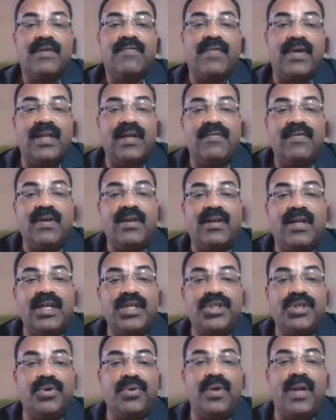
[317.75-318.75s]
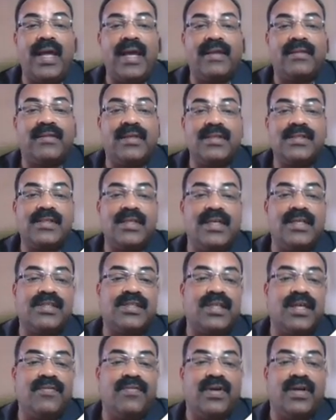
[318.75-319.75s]
Whenever ratio like this
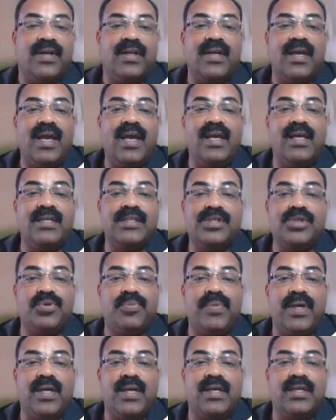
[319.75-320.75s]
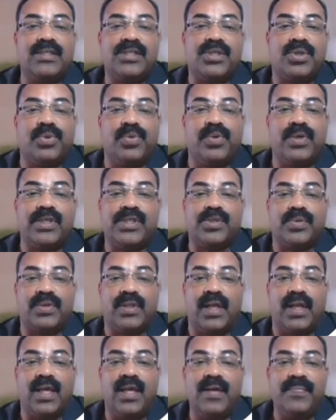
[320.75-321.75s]
is given, A is to B is 2 is to
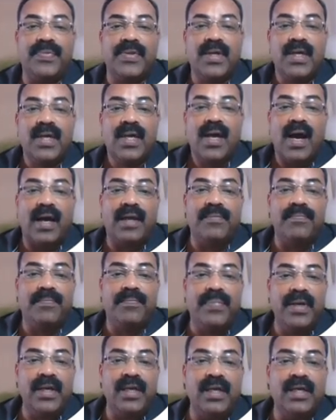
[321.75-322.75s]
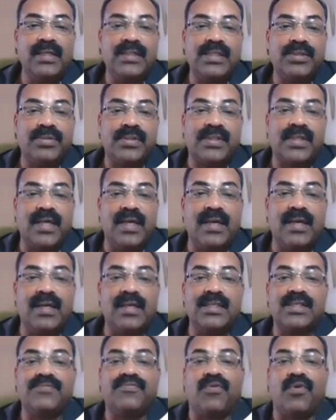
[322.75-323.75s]
3 and B is to
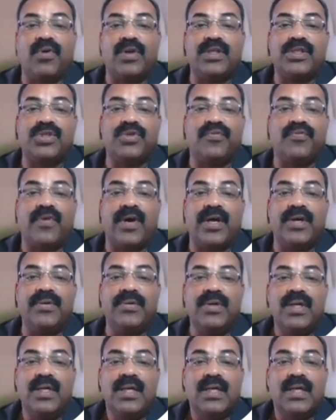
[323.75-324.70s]
C is 4 is to 5,